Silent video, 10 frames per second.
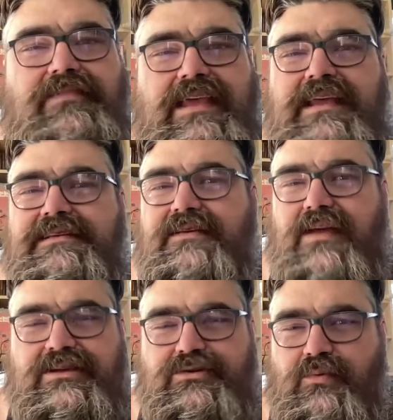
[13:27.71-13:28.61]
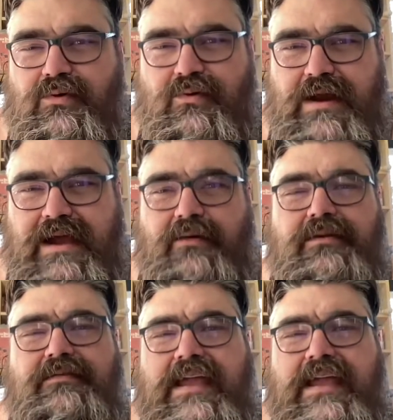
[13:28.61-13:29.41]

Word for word: the intellectual crowd.